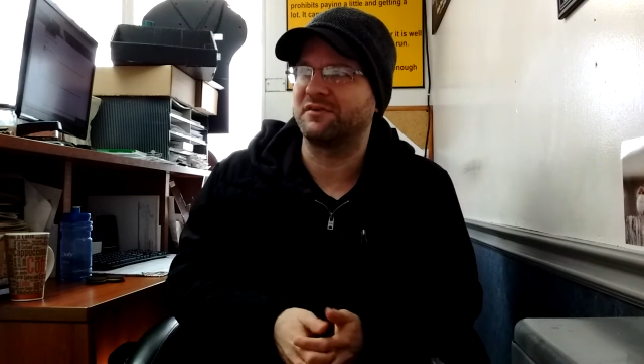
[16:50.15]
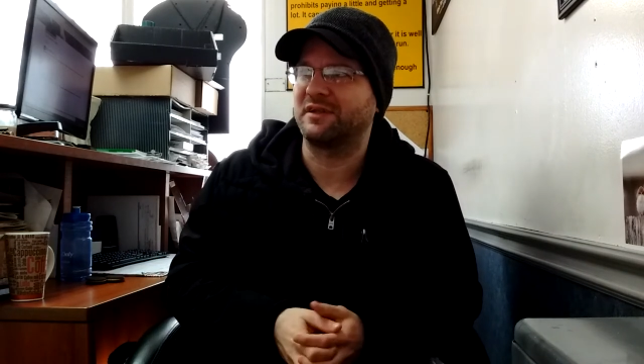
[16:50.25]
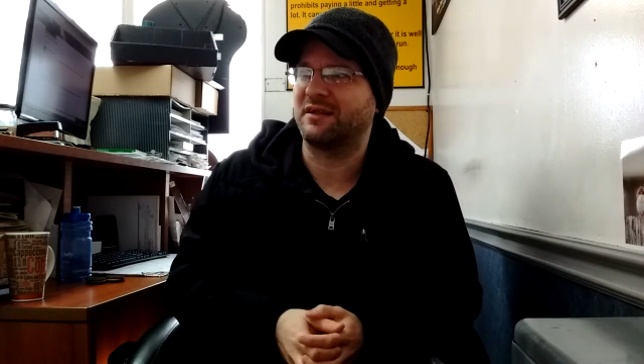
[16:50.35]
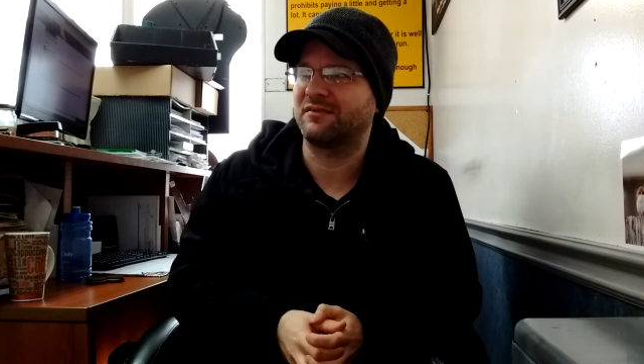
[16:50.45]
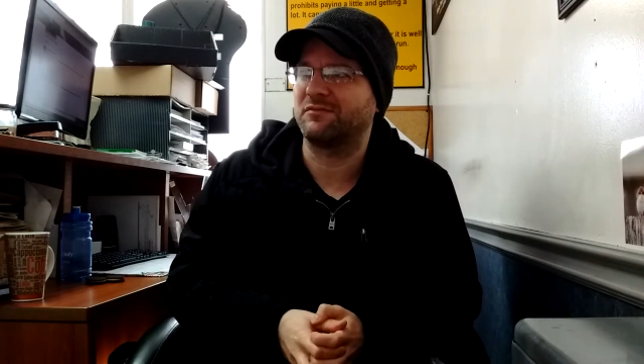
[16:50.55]
and
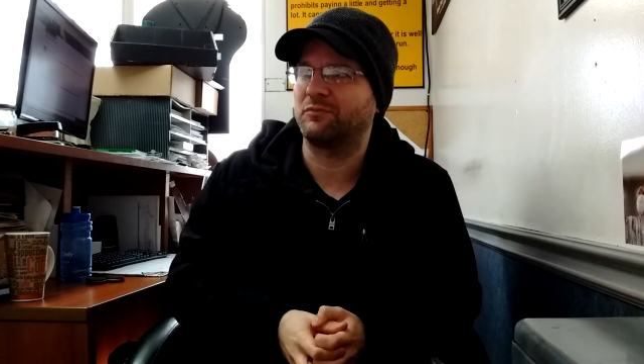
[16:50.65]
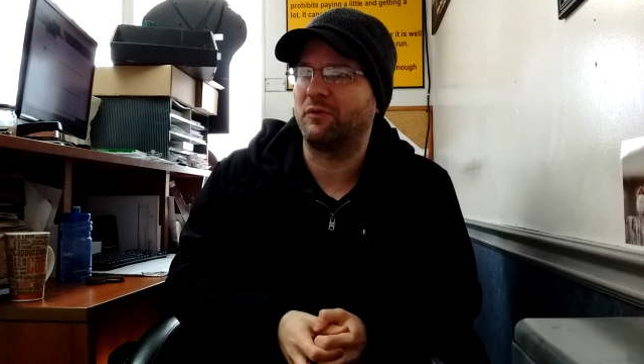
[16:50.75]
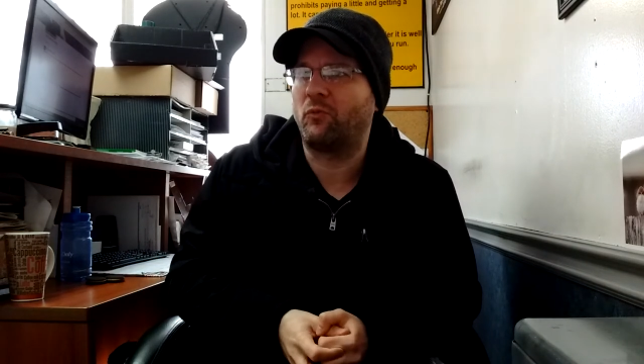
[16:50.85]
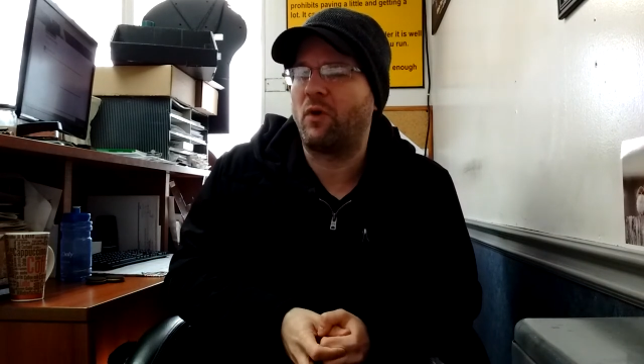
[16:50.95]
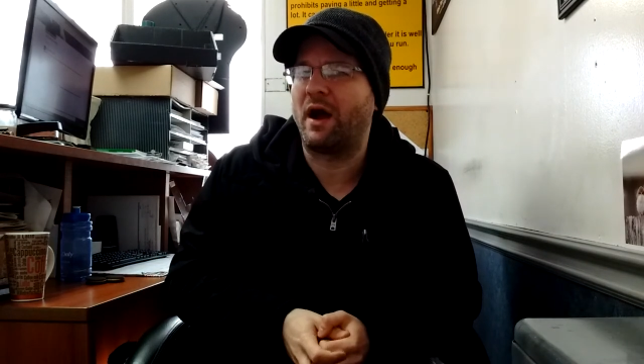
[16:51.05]
that's
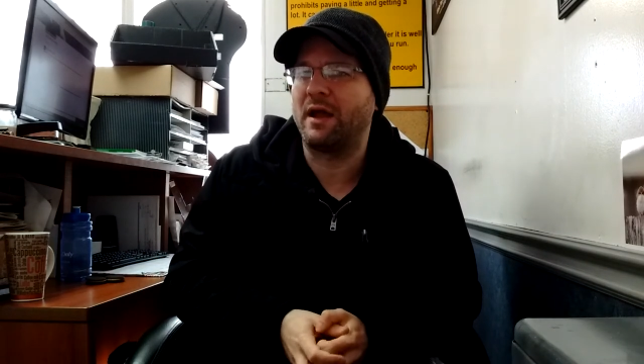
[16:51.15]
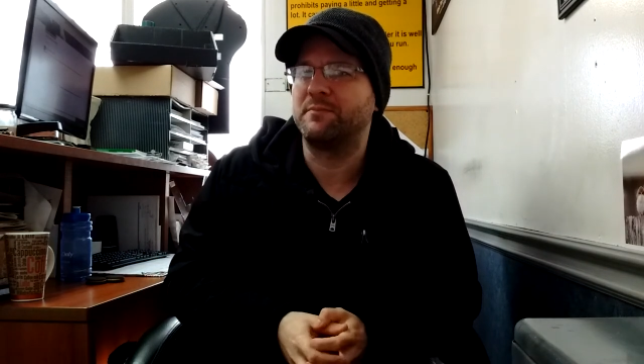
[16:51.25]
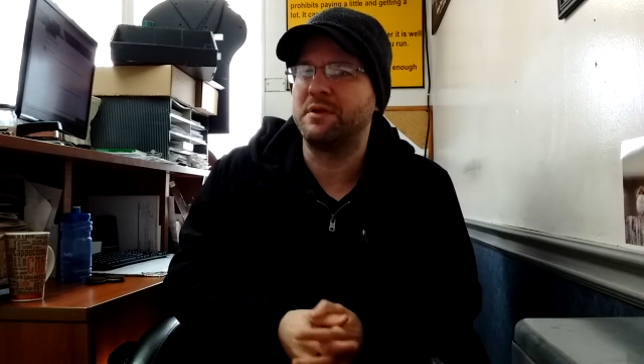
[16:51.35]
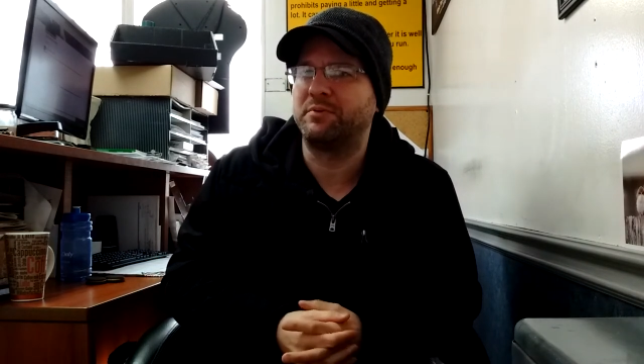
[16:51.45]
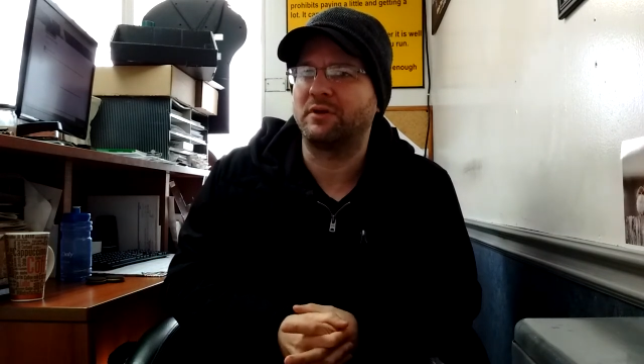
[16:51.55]
why
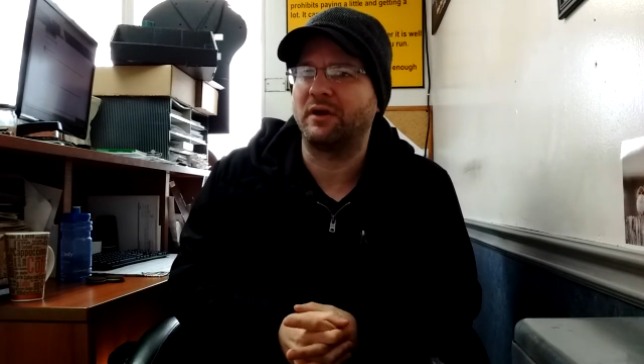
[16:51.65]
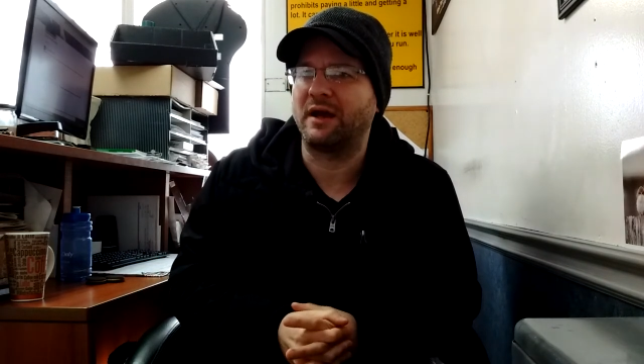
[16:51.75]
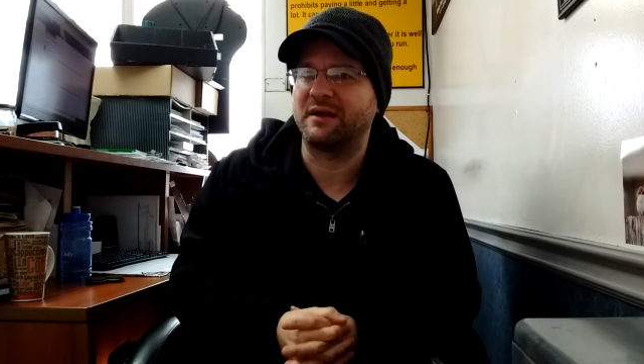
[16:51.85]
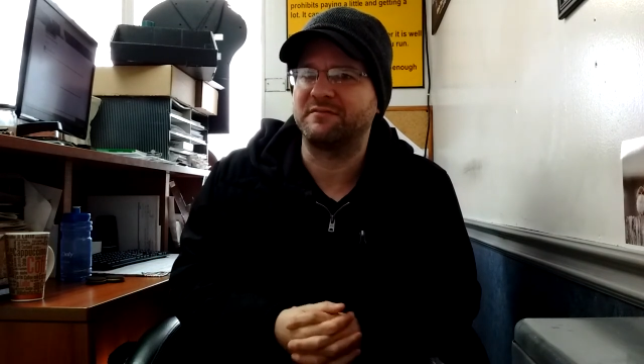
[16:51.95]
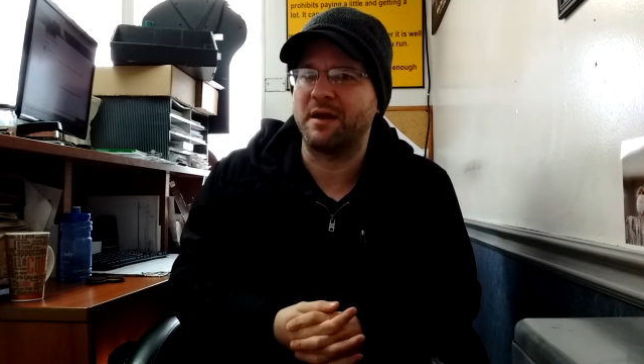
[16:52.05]
people are
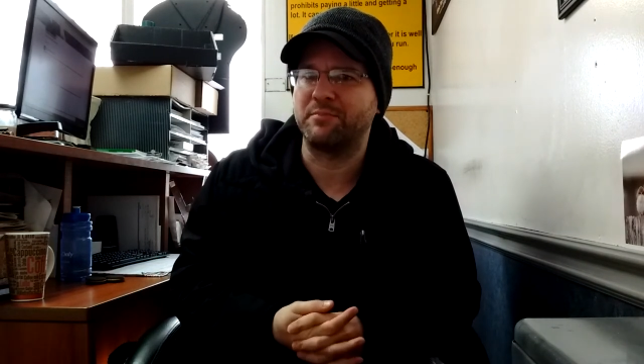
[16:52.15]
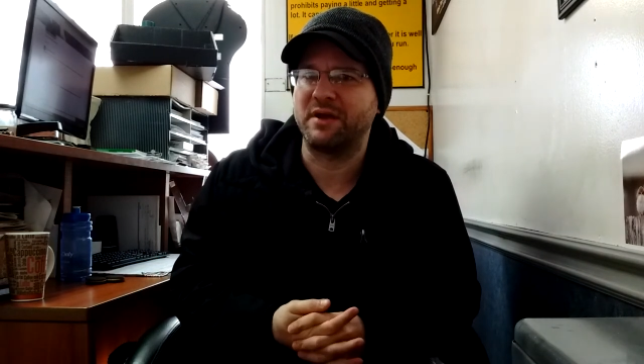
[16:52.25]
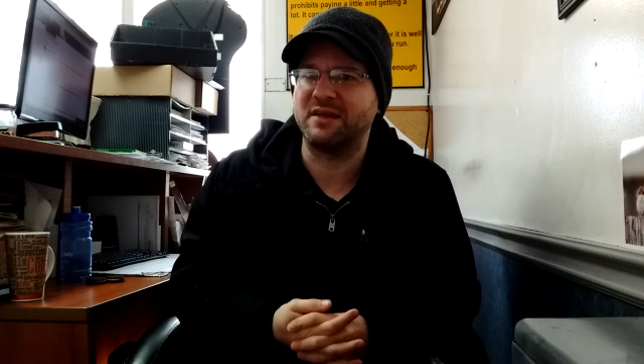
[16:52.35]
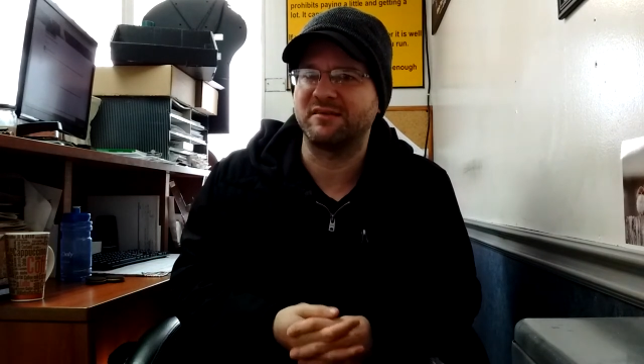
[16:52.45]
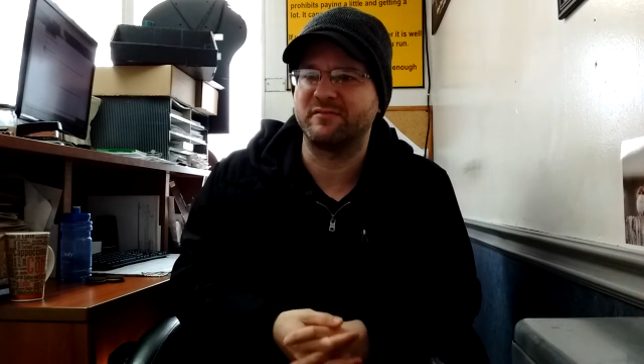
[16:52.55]
kind of
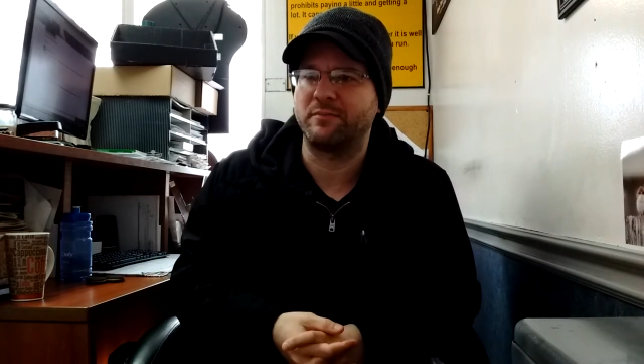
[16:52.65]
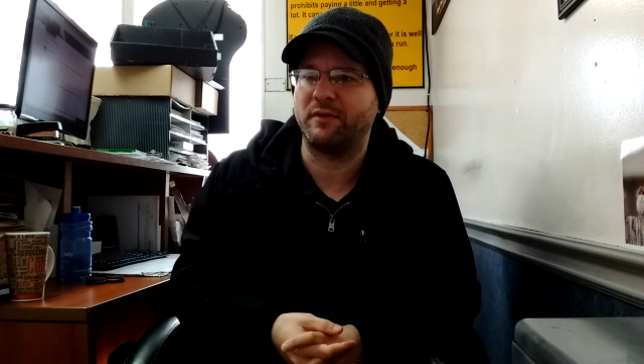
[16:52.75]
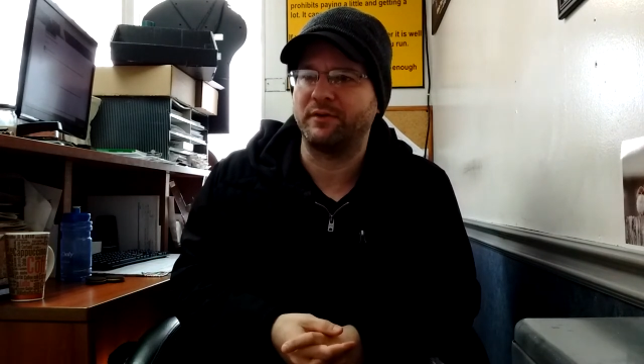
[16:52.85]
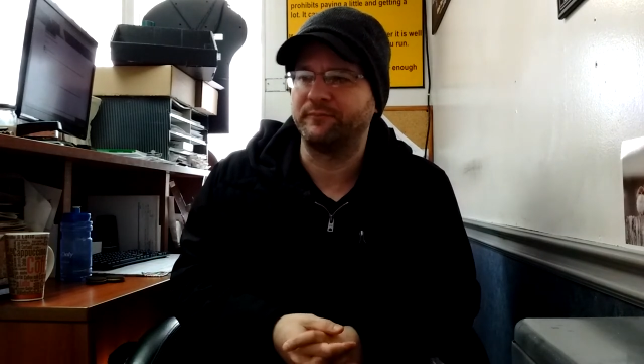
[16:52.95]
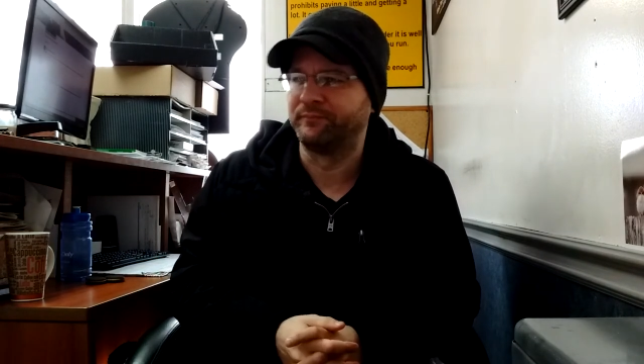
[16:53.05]
apprehensive
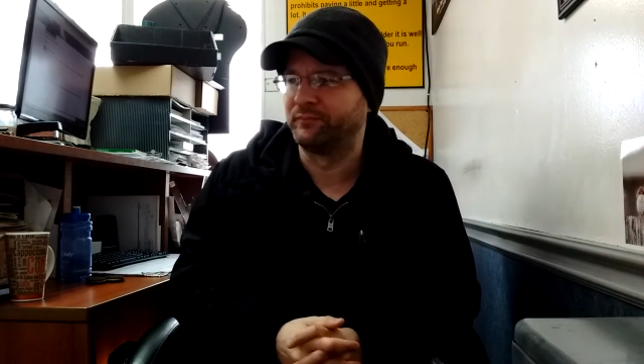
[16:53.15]
about it.